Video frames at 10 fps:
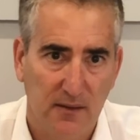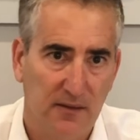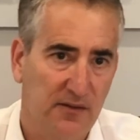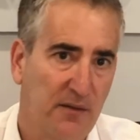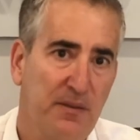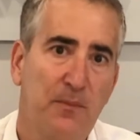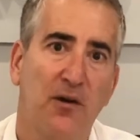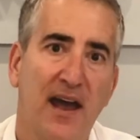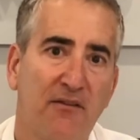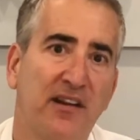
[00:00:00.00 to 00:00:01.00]
Some people
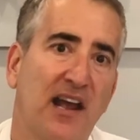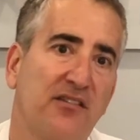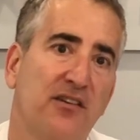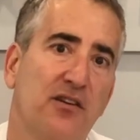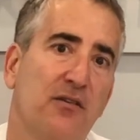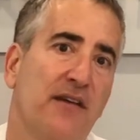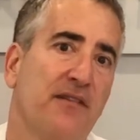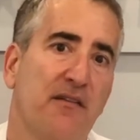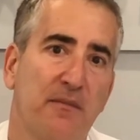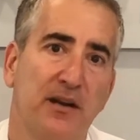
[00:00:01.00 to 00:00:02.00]
advertising to you have
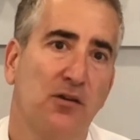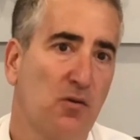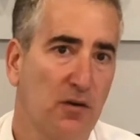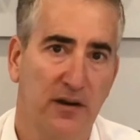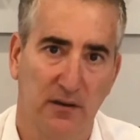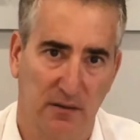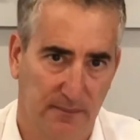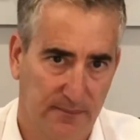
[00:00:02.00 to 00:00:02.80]
never been to court here.